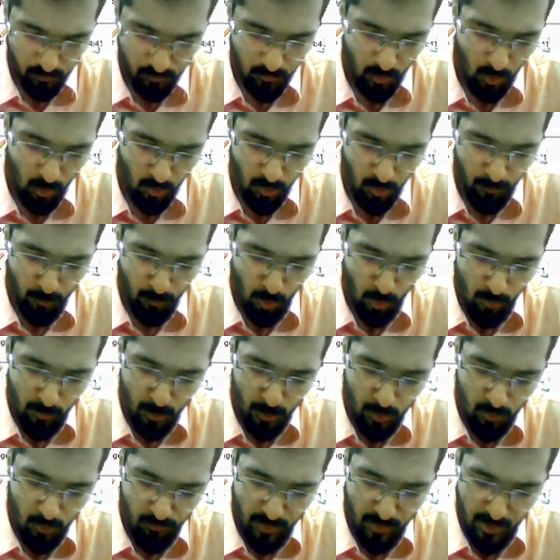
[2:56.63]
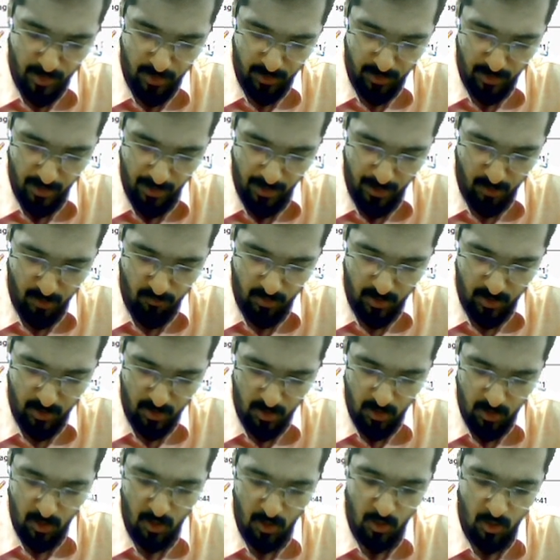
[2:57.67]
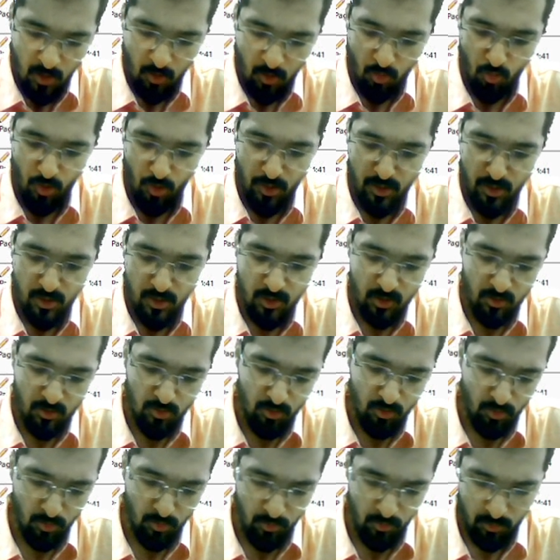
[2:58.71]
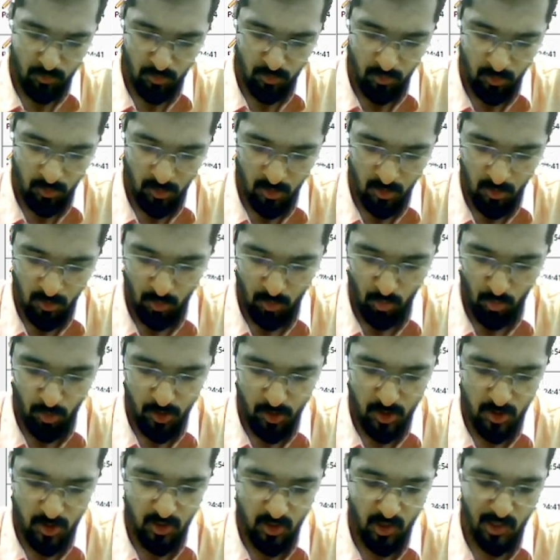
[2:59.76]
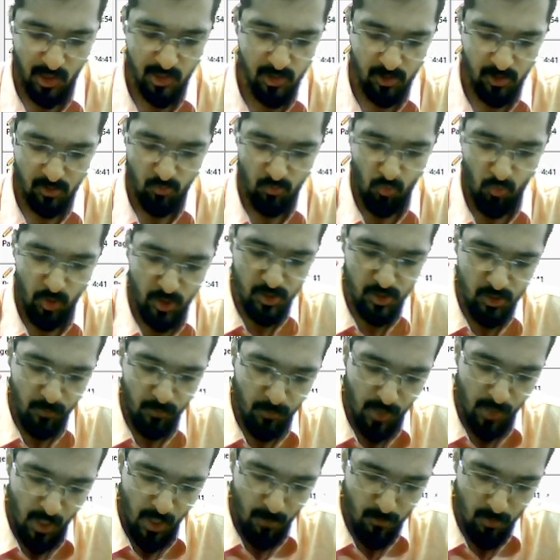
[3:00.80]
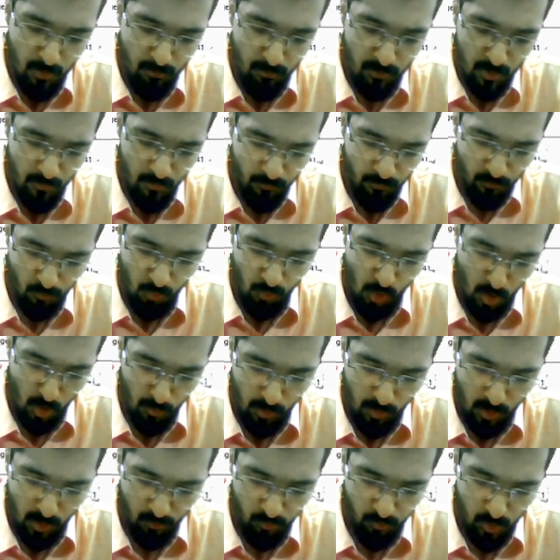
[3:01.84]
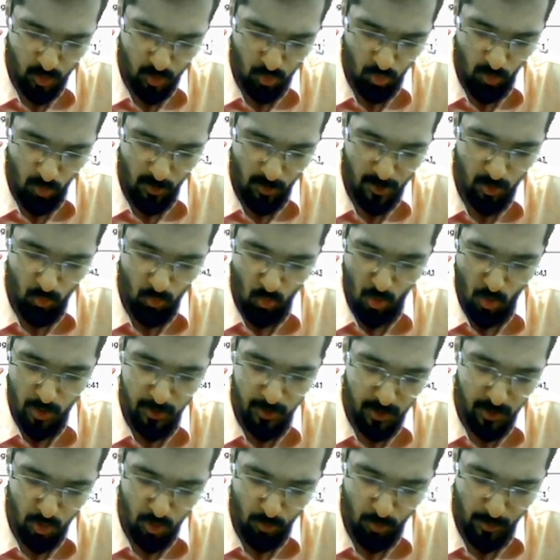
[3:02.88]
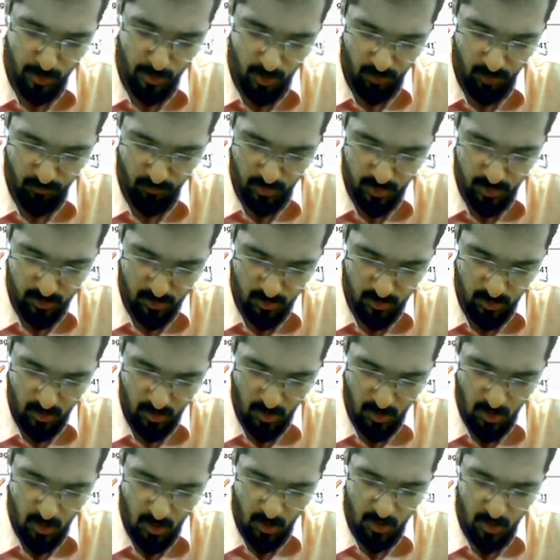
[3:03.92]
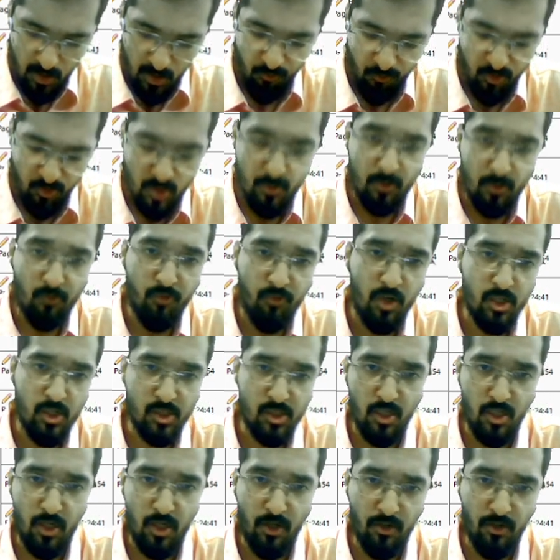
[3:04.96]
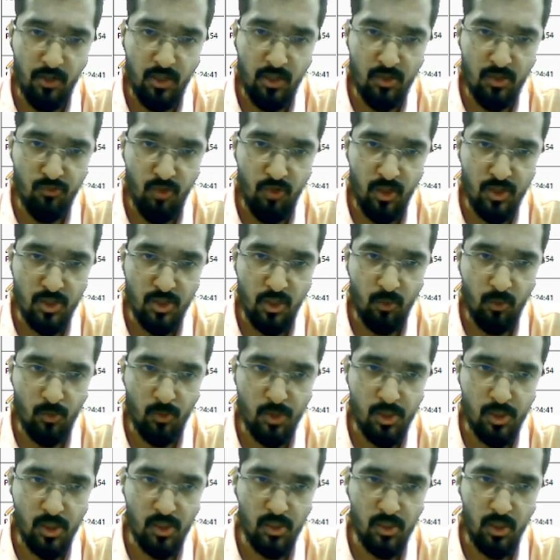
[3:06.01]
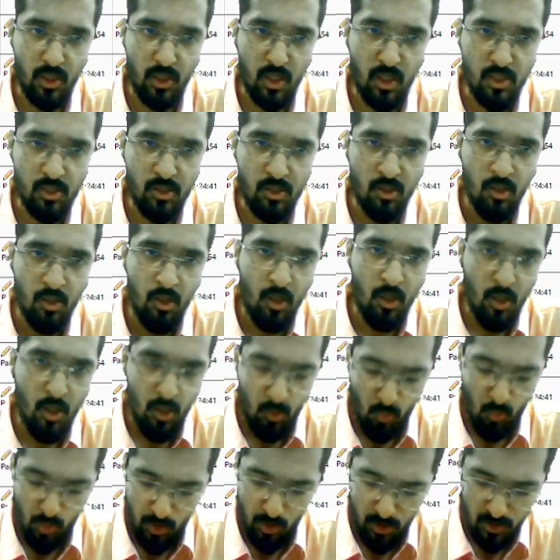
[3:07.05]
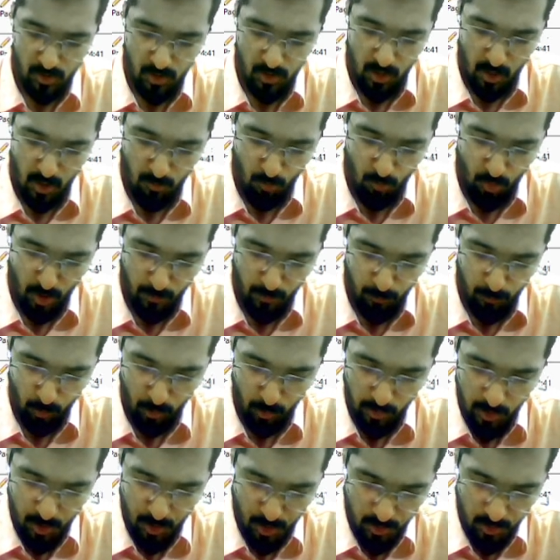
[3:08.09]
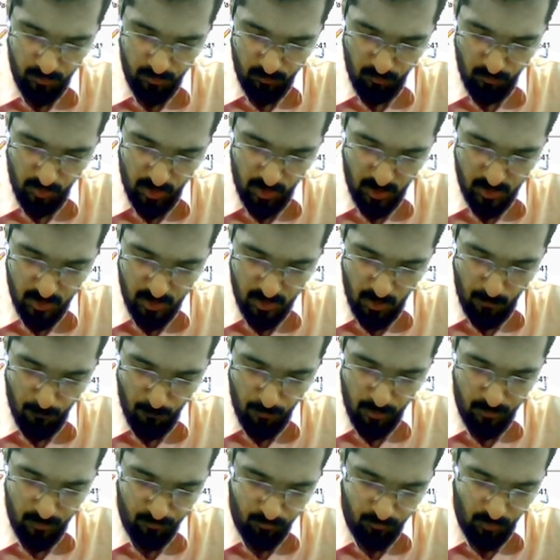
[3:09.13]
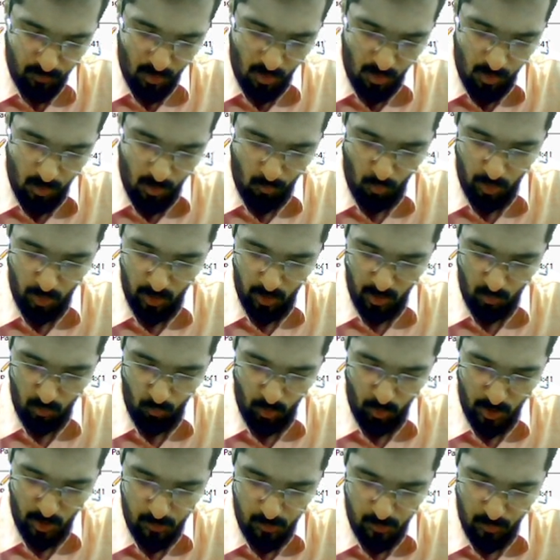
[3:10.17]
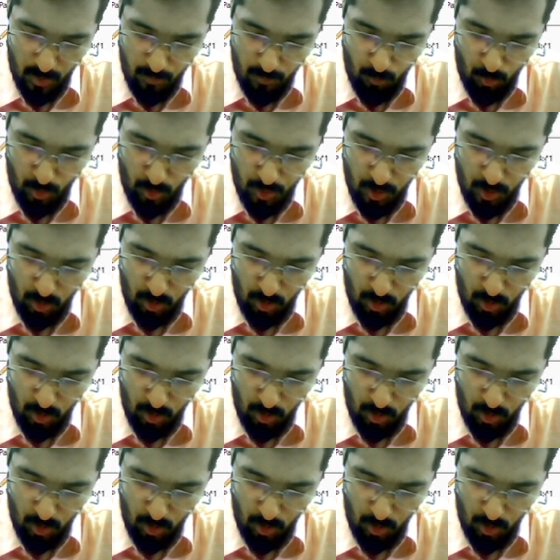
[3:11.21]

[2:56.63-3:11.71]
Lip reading: Okay, probability of getting head when coin is tossed thrice. What prime number? Formula for slope. Again coordinate geometry, you can see. Difference between function and range, function questions are asked. What is harmonic progression with example? What is permutation